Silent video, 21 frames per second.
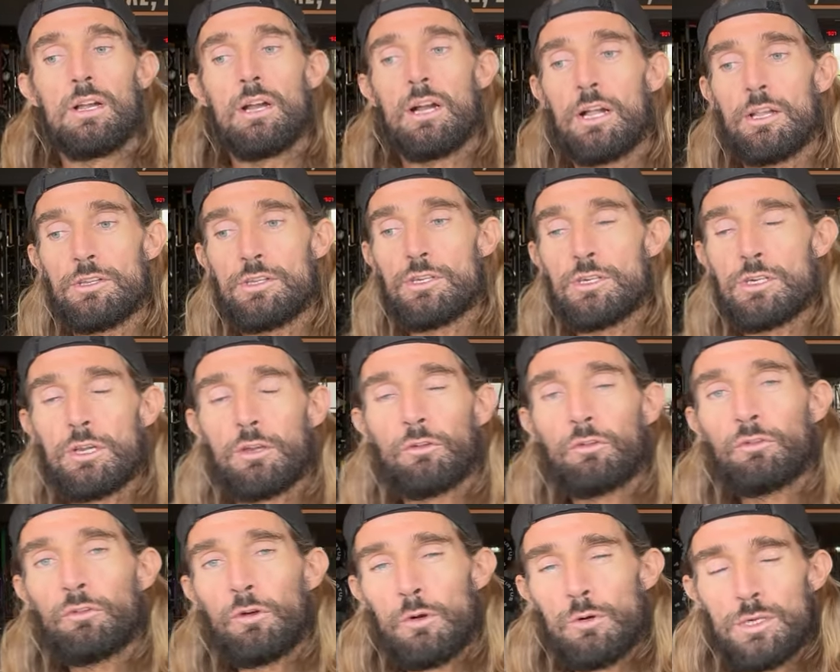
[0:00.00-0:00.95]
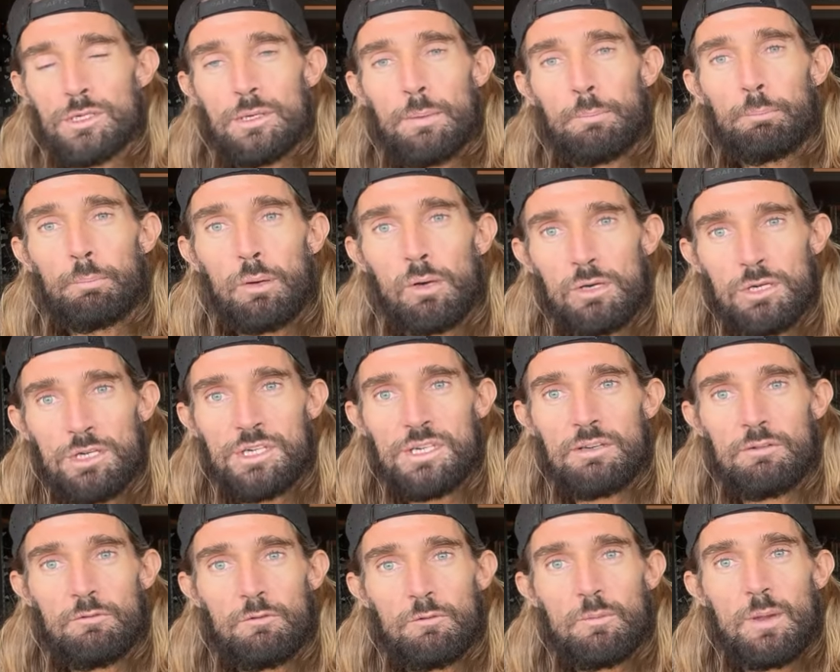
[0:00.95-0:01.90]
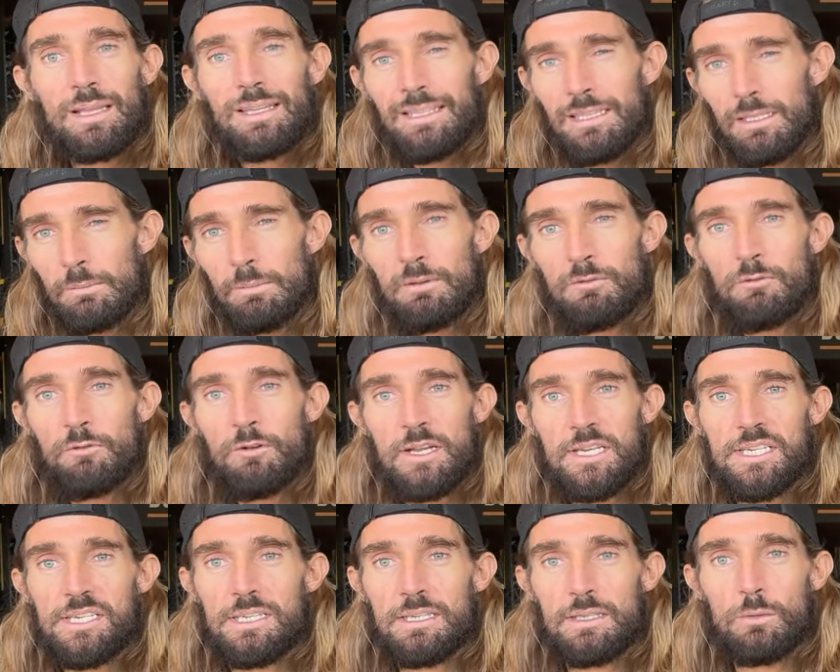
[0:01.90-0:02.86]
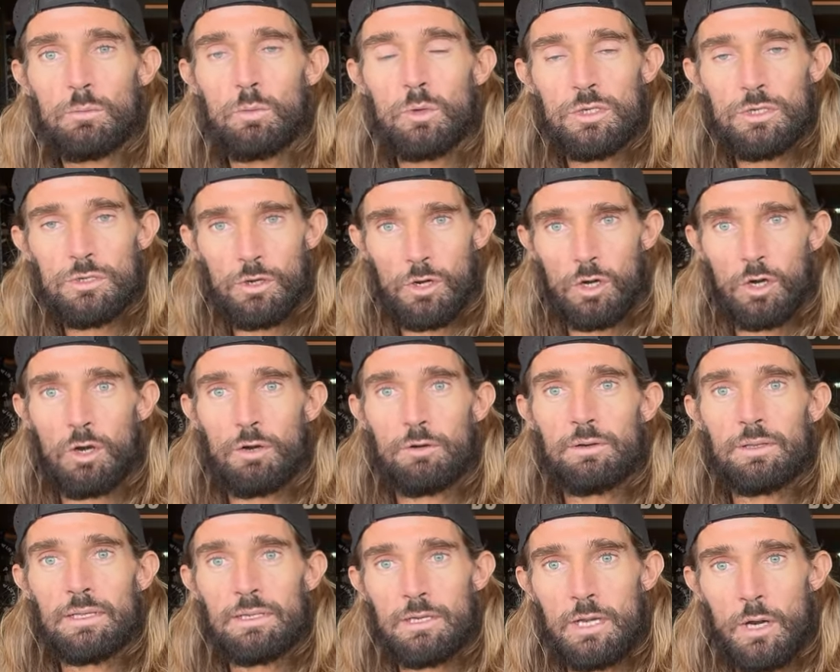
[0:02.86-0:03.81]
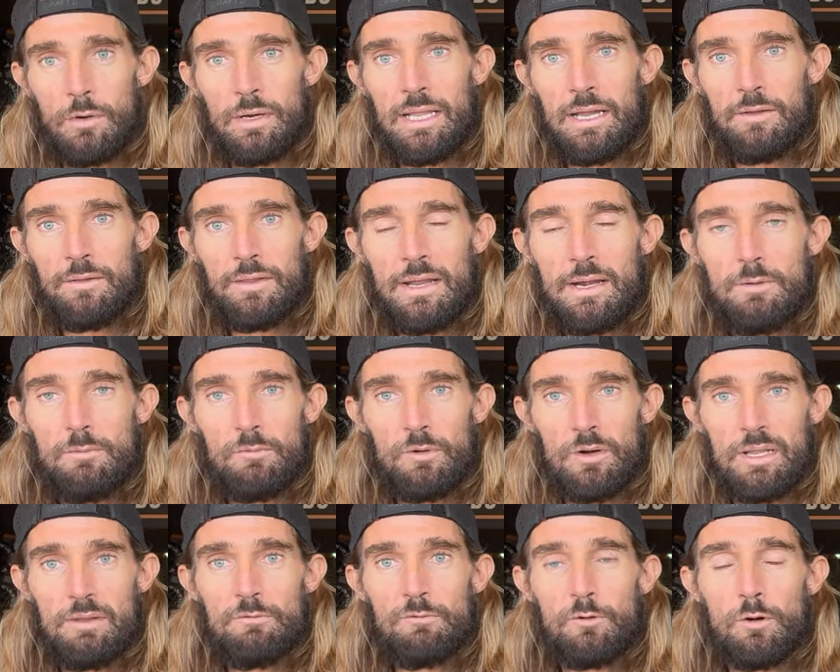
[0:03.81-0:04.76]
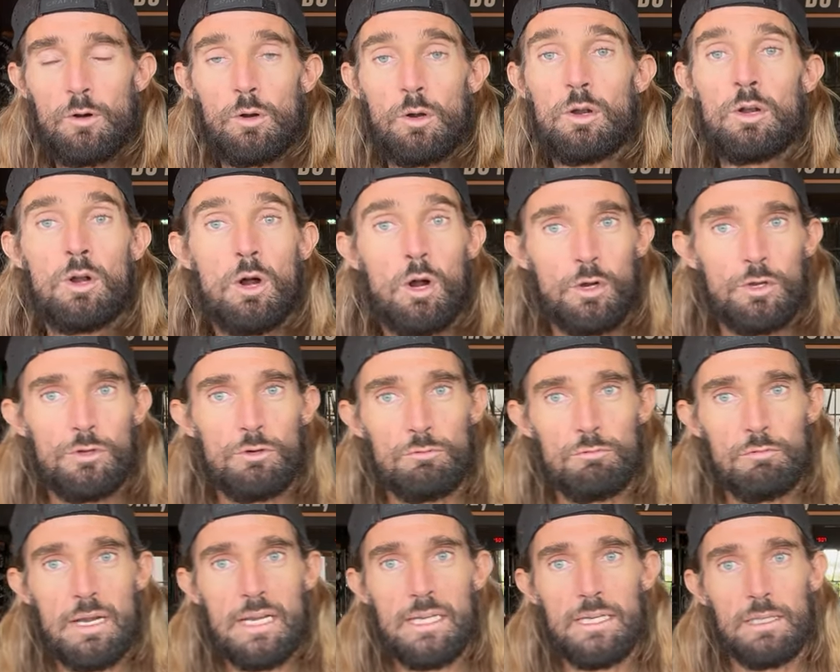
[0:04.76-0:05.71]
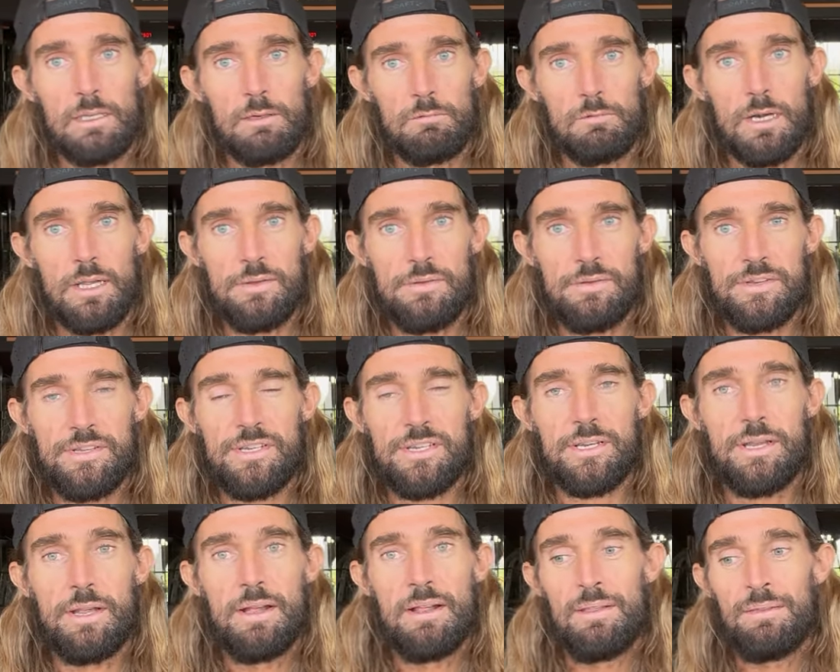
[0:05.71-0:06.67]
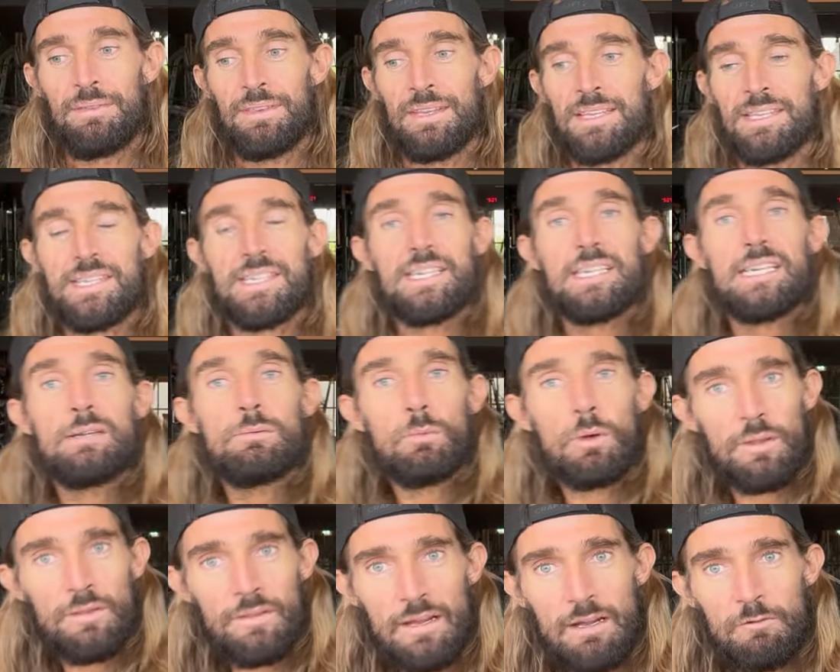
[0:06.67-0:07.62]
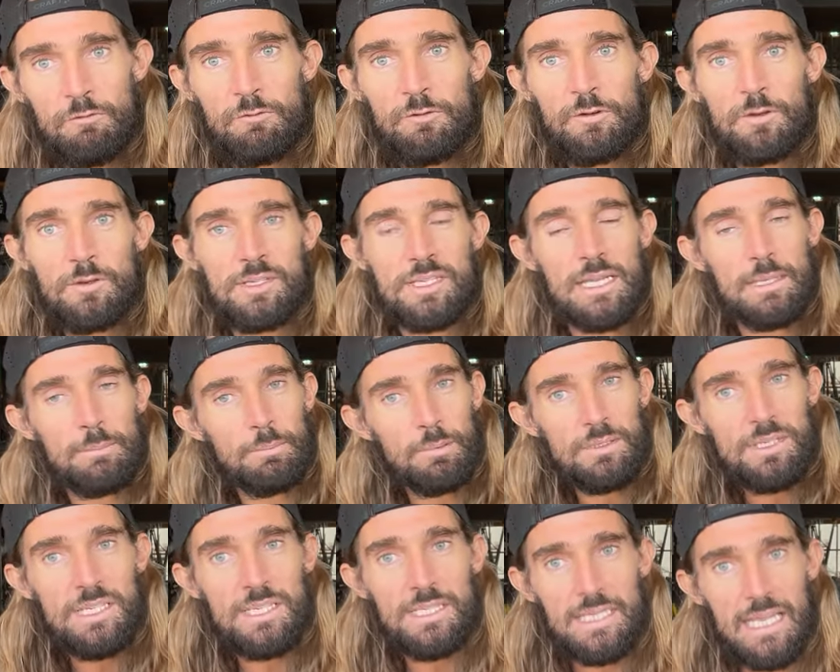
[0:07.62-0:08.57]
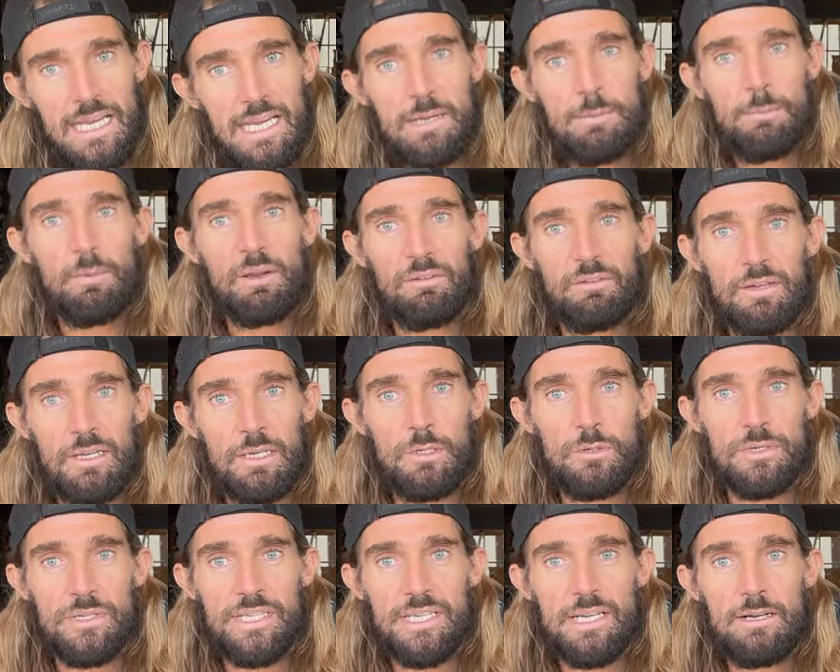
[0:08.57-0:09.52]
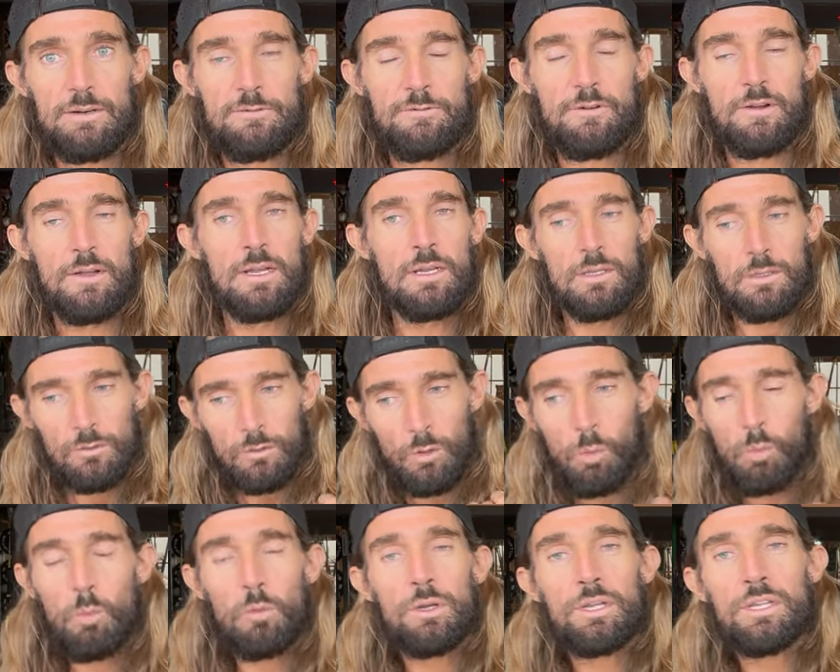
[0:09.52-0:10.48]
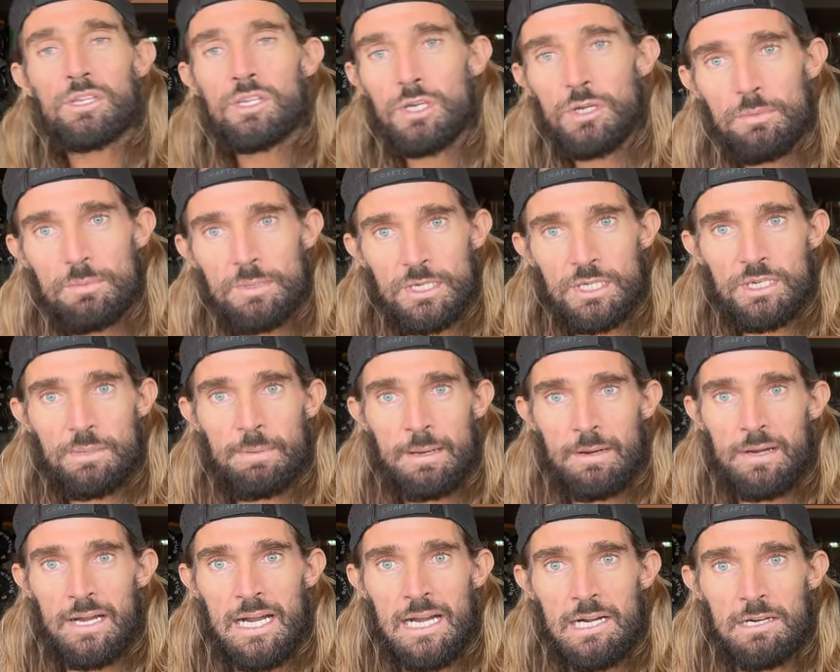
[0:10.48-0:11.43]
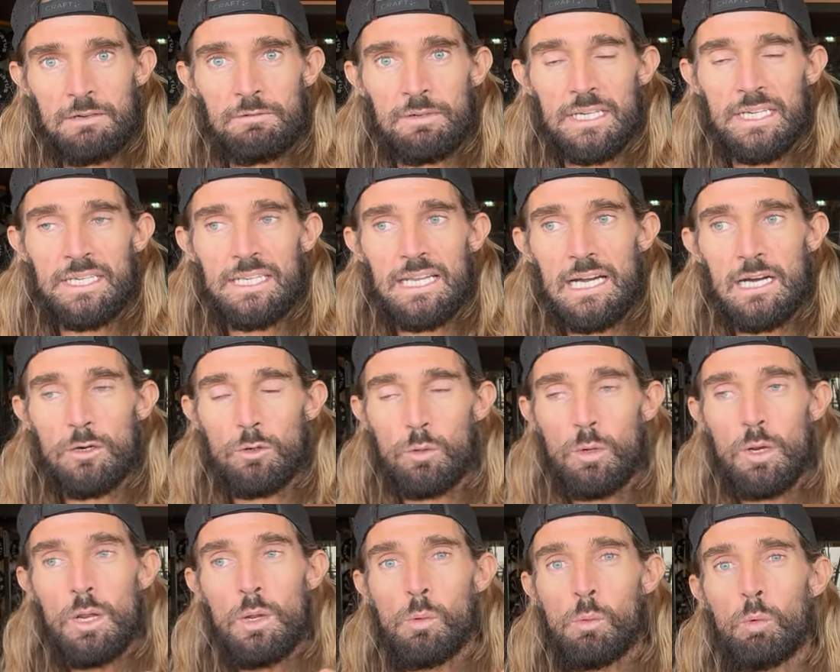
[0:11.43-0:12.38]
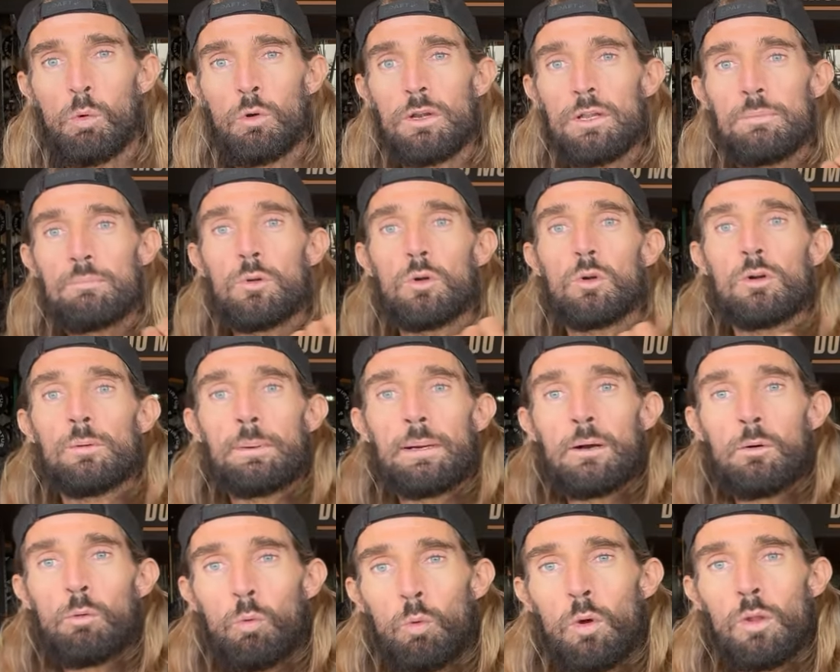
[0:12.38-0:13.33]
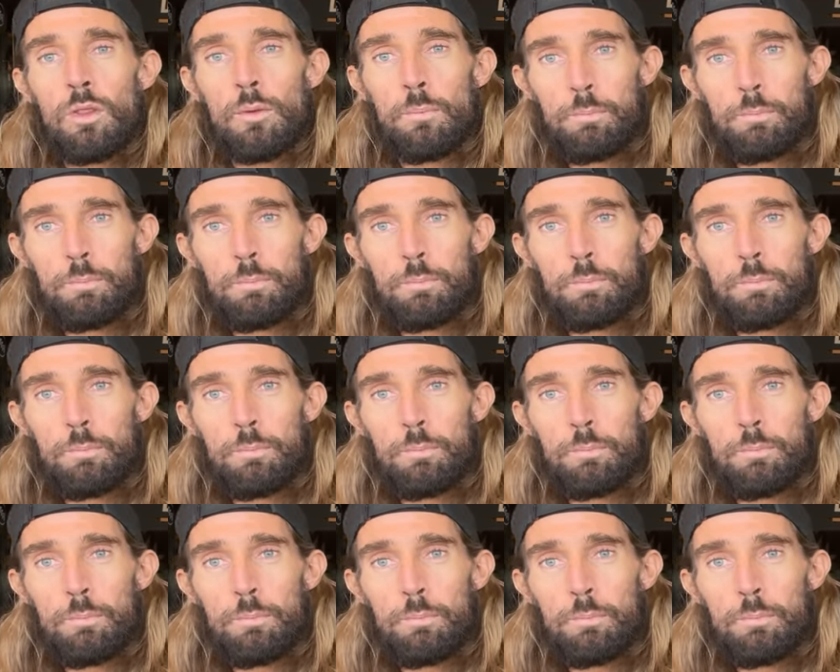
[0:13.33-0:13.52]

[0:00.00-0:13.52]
and just focus on pushing a little bit faster than what you're currently going out there and running for on your regular runs and seeing what that feels like, but staying within yourself. Don't worry too much about heart rate now. Worry more about what the